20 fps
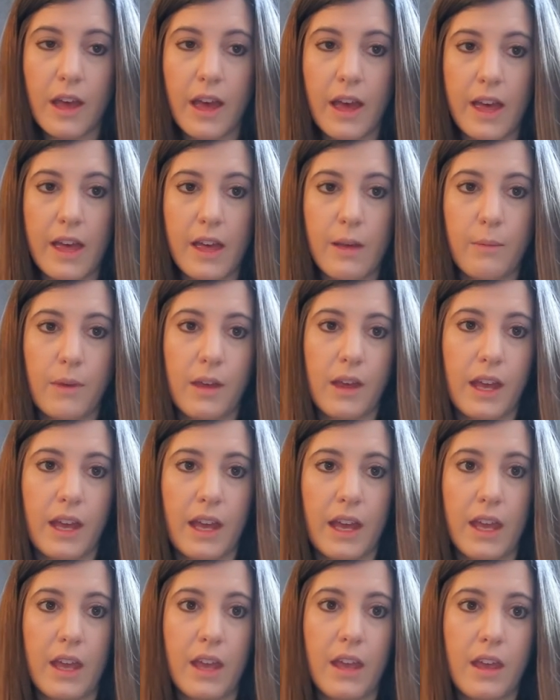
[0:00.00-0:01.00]

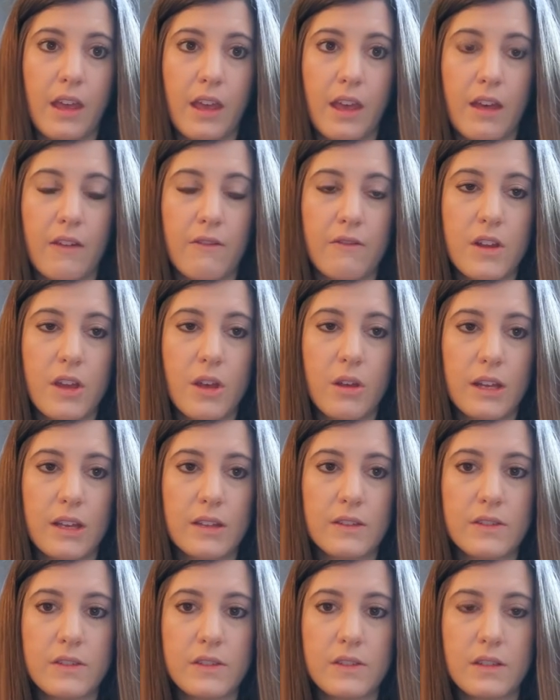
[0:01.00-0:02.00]
I have
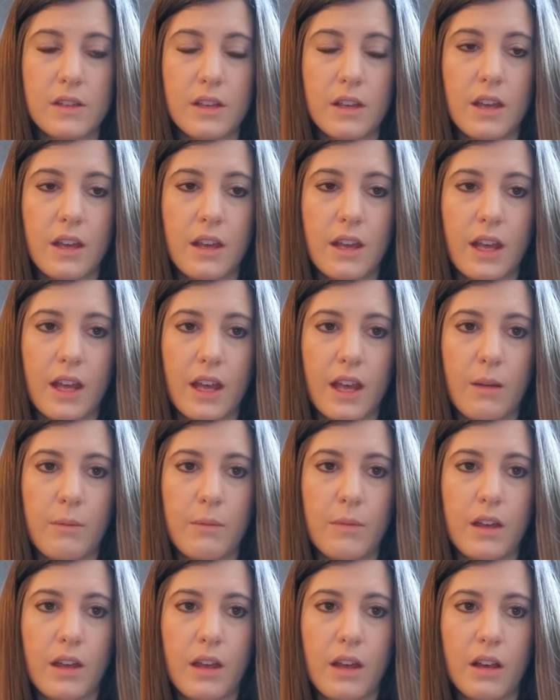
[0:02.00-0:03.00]
noticed
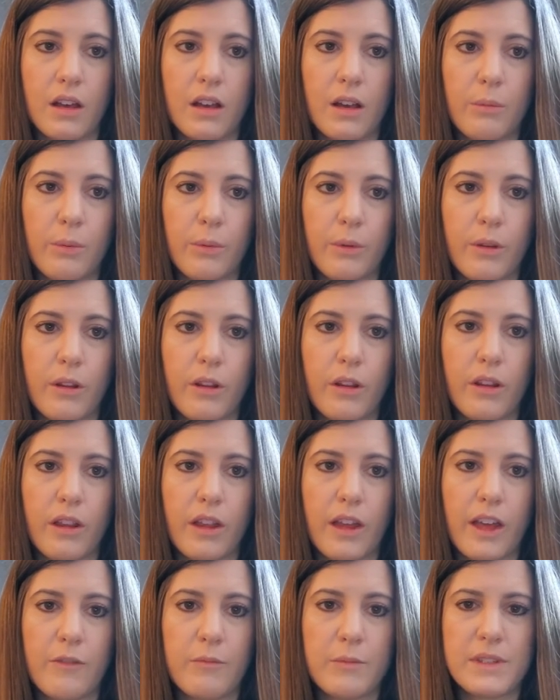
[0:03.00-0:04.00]
a
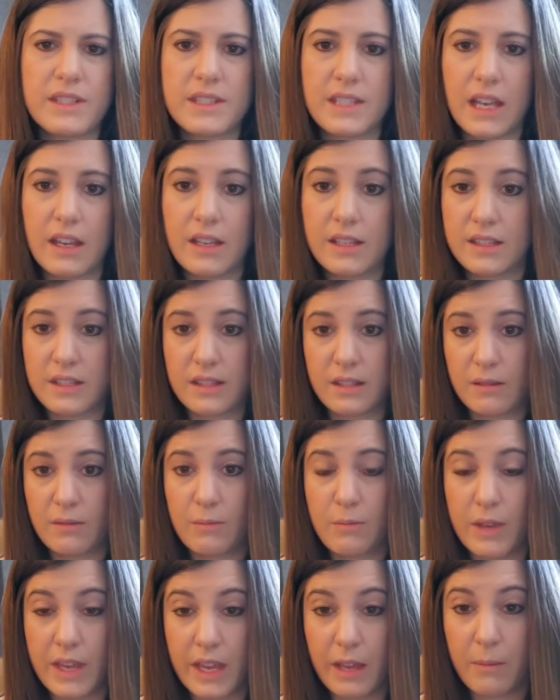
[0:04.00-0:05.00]
couple of mistakes
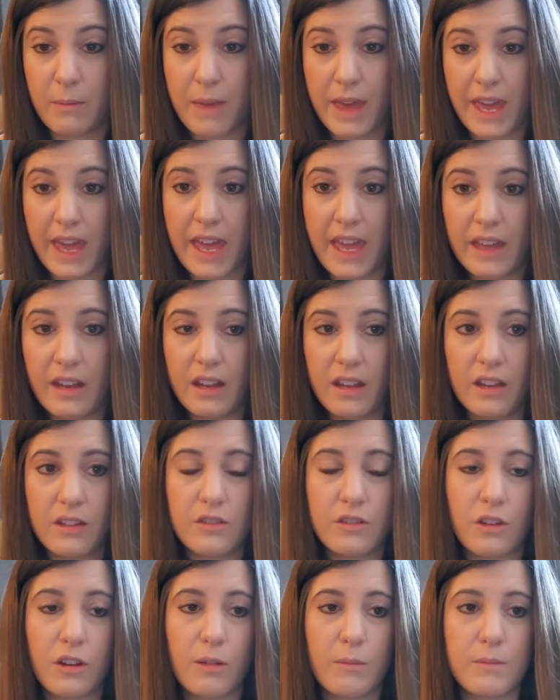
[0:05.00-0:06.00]
being made
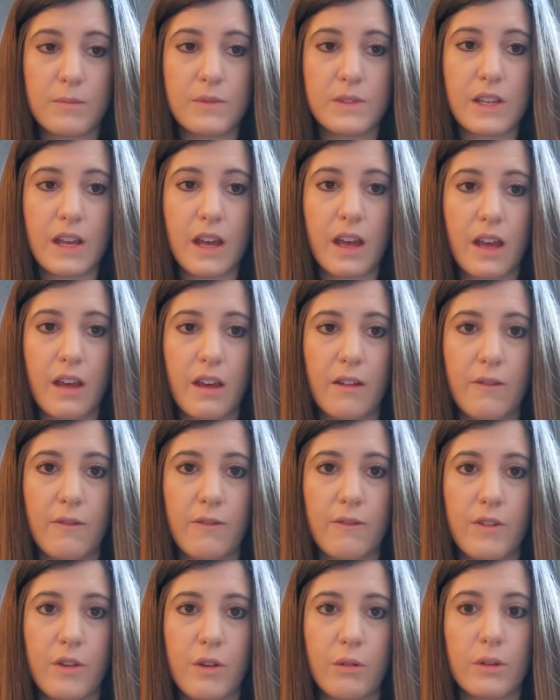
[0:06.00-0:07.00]
in terms
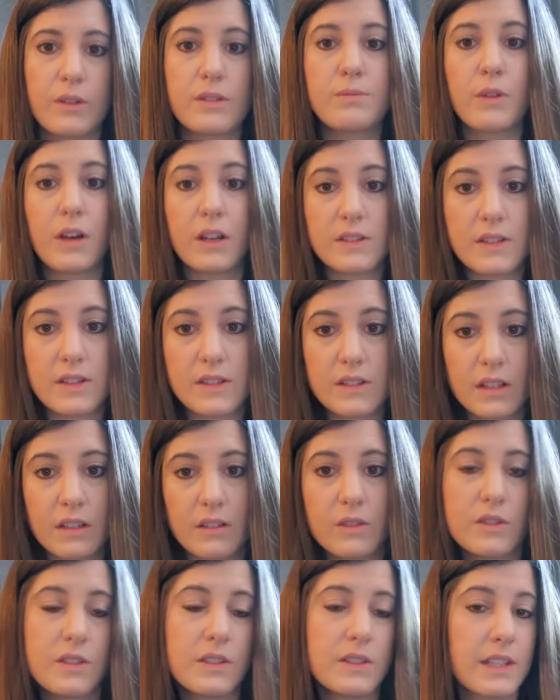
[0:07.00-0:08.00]
of your responses on
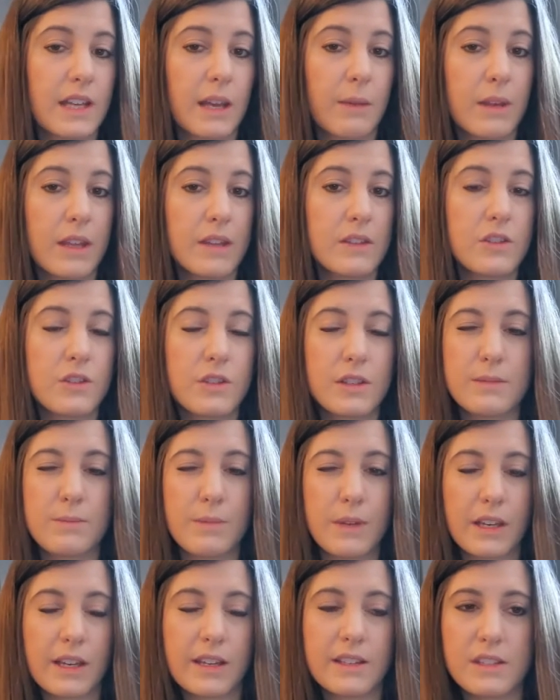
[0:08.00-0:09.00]
those assignments just
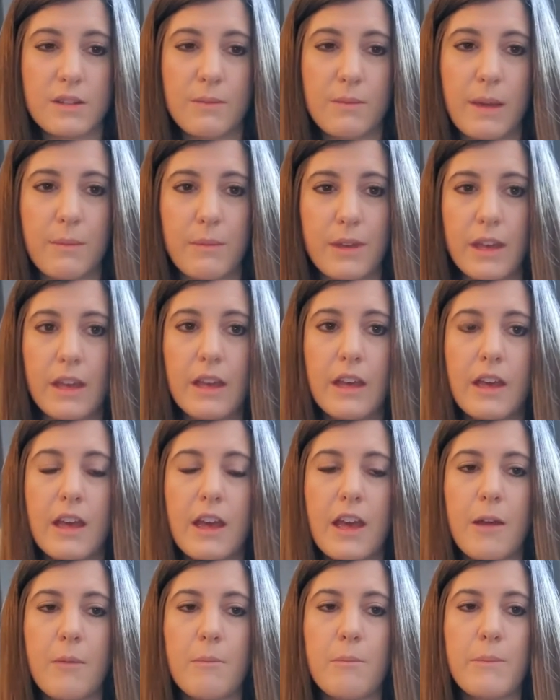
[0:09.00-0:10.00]
because you maybe
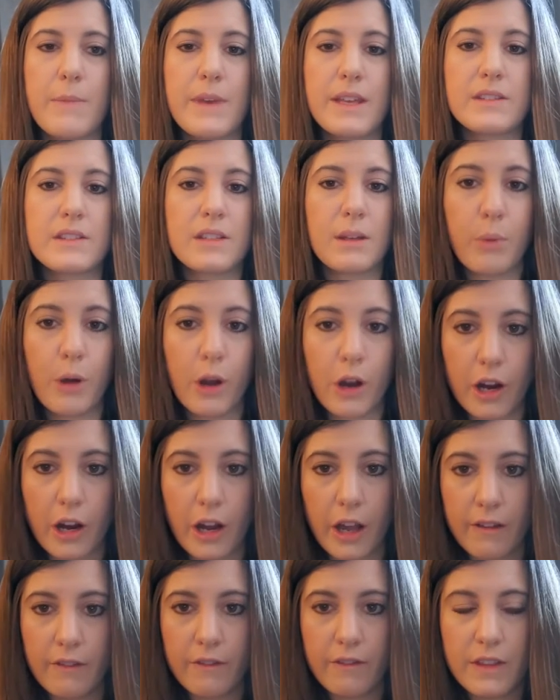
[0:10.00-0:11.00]
missed a
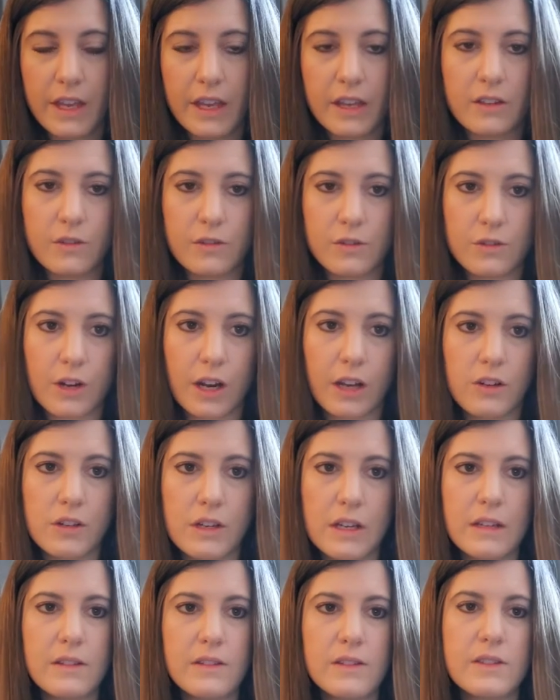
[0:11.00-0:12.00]
part of the
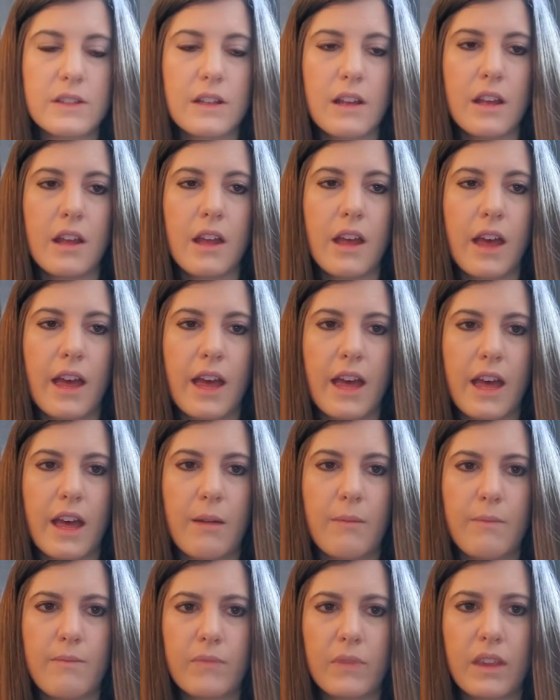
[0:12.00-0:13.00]
instructions.
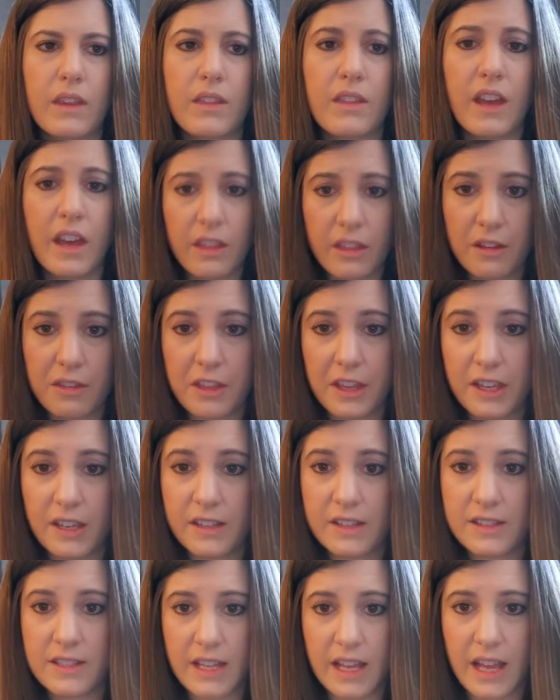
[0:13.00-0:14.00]
The other thing
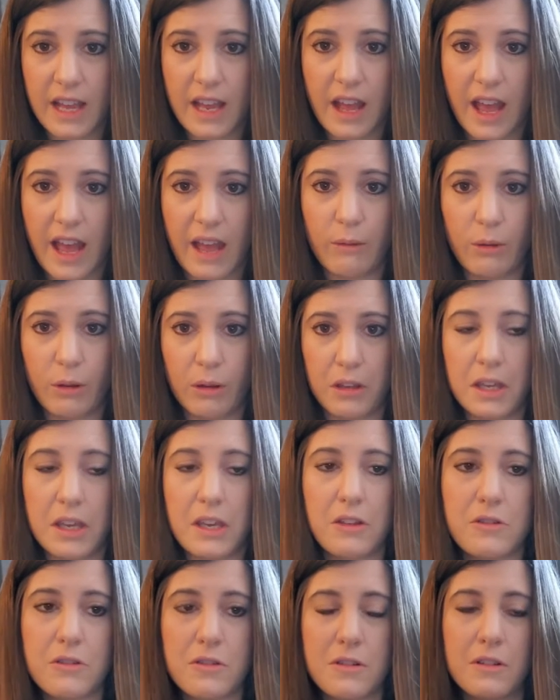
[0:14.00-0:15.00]
is that I will
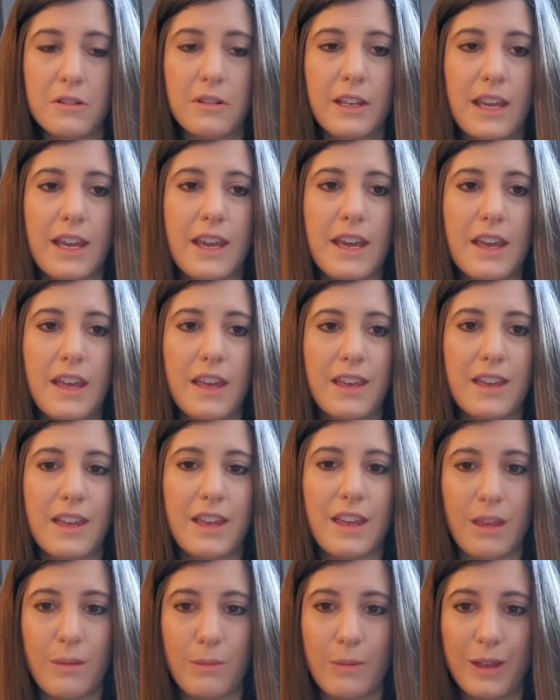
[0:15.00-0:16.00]
occasionally
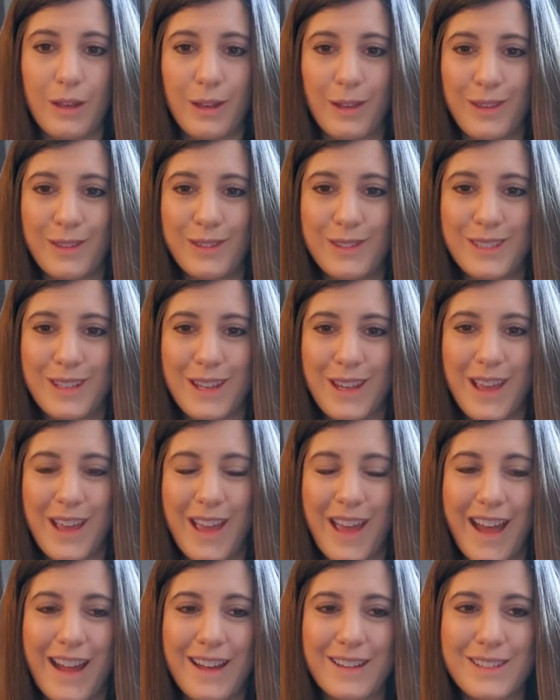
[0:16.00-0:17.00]
get emails
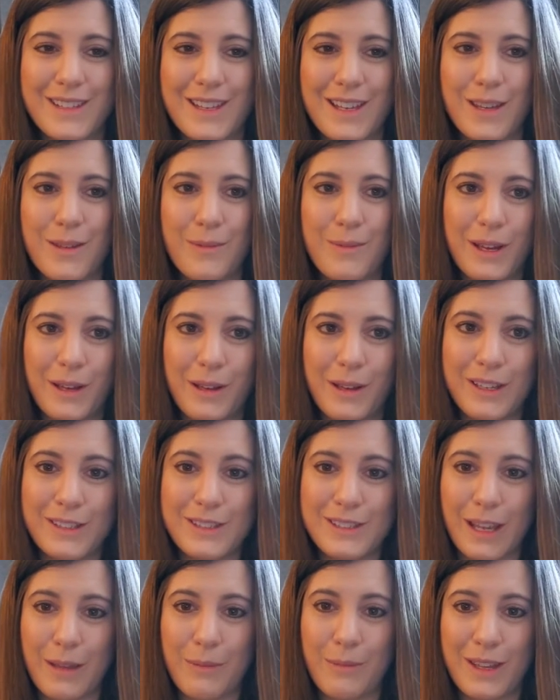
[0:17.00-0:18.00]
asking about
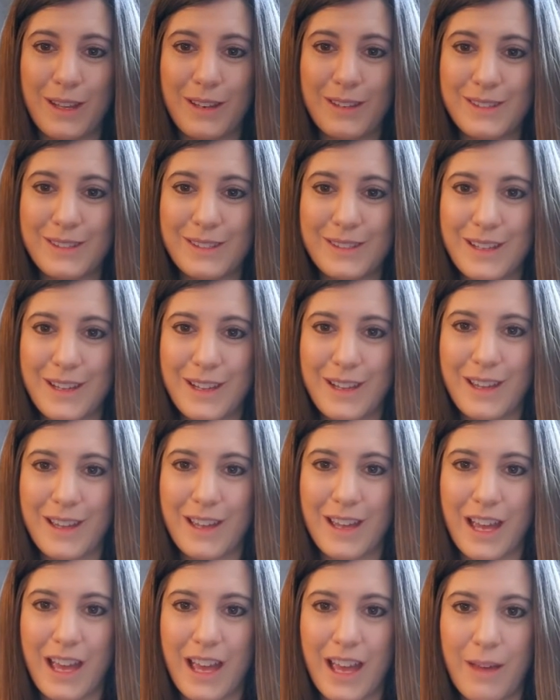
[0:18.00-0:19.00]
assignments
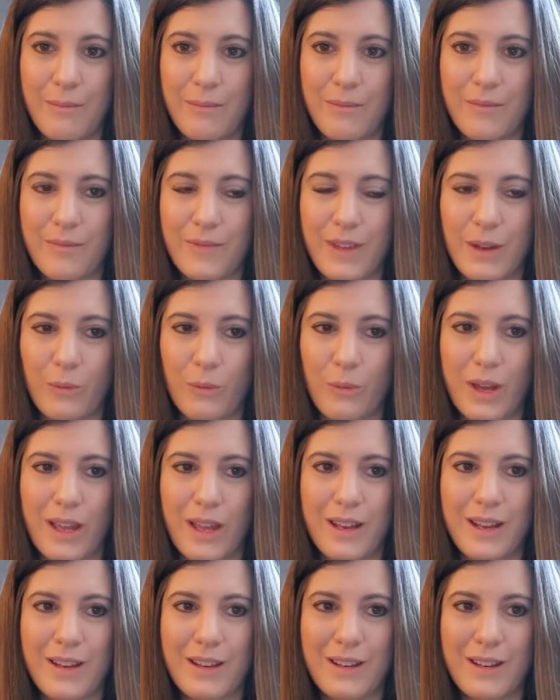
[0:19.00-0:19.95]
and what